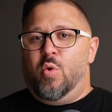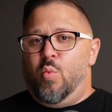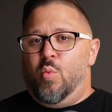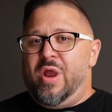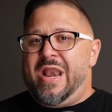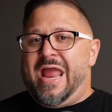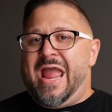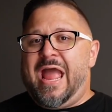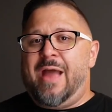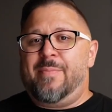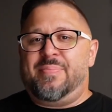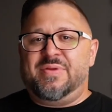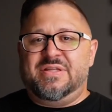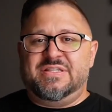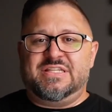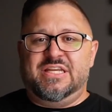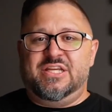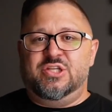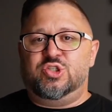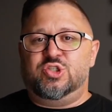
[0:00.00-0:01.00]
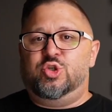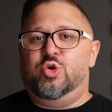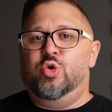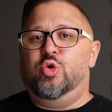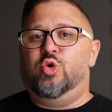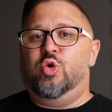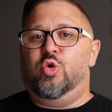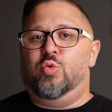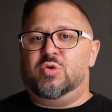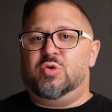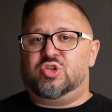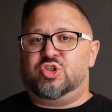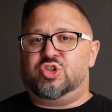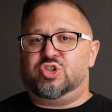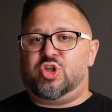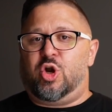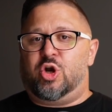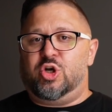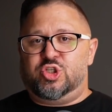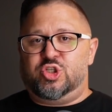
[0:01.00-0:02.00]
What happens is Google will
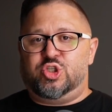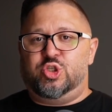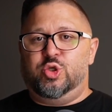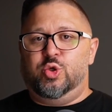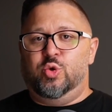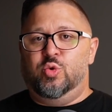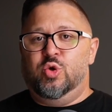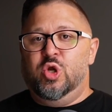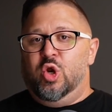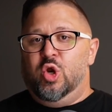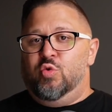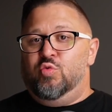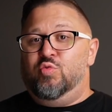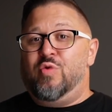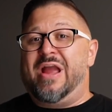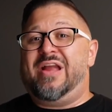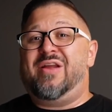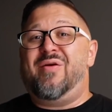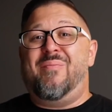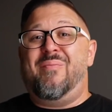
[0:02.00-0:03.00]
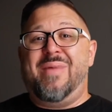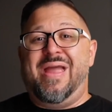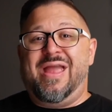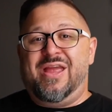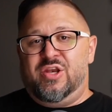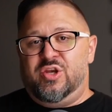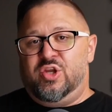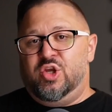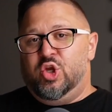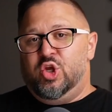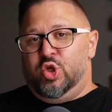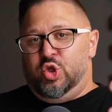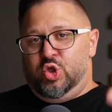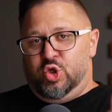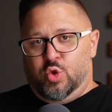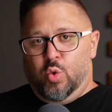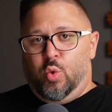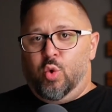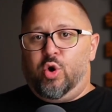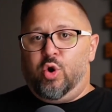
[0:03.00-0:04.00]
start to recommend
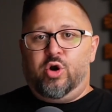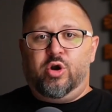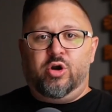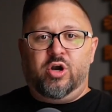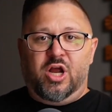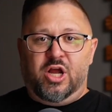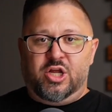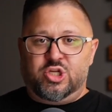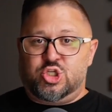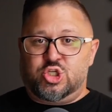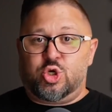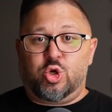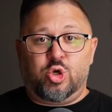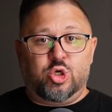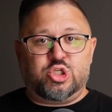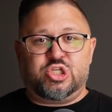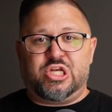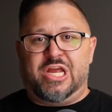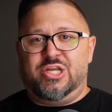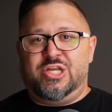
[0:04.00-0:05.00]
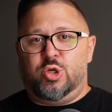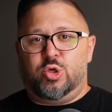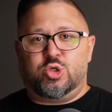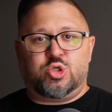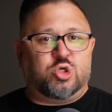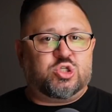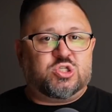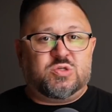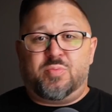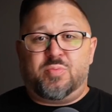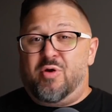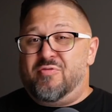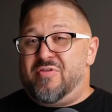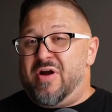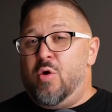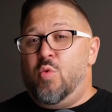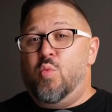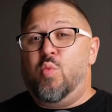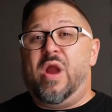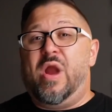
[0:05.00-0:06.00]
your uh, church and your church's
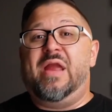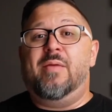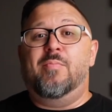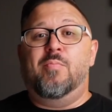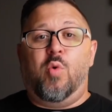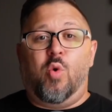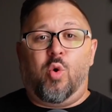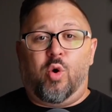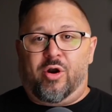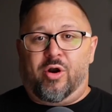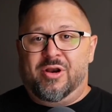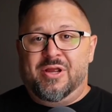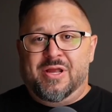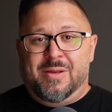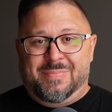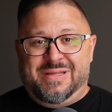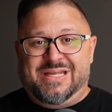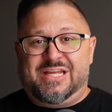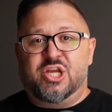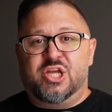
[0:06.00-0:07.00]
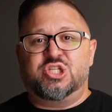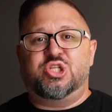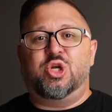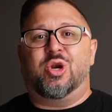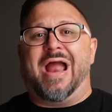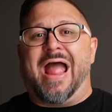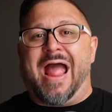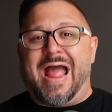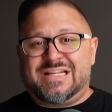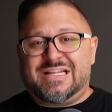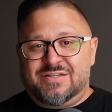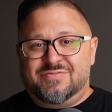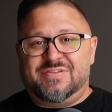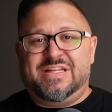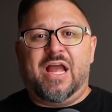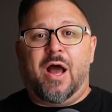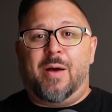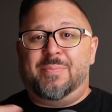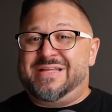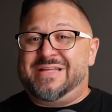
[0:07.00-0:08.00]
profile way more because you're
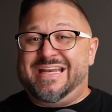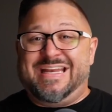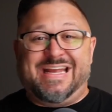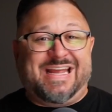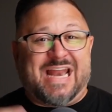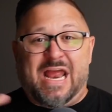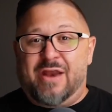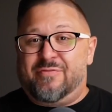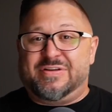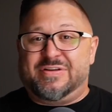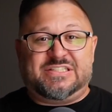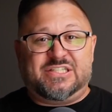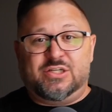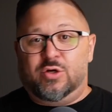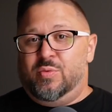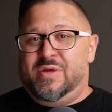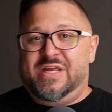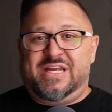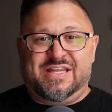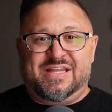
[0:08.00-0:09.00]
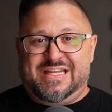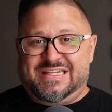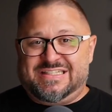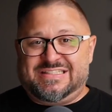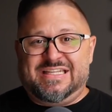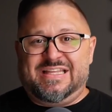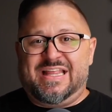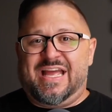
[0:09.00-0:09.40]
actively updating it every single week and they see